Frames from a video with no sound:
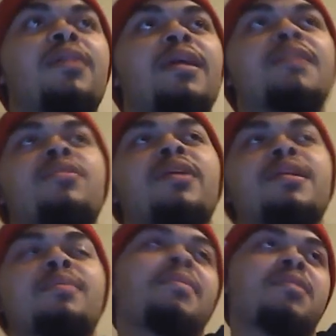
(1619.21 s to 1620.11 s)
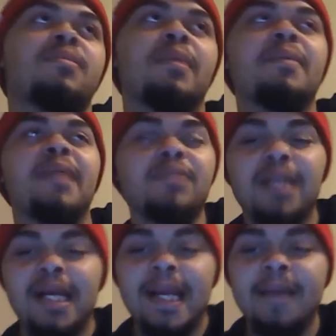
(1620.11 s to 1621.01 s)
I guess okay. So maybe maybe that was
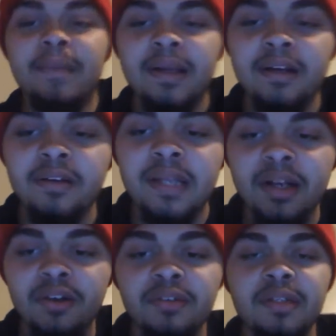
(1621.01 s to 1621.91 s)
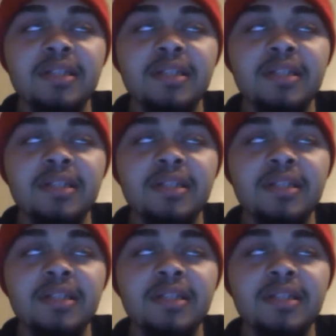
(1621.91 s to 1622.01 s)
like a cameraman under that curtain.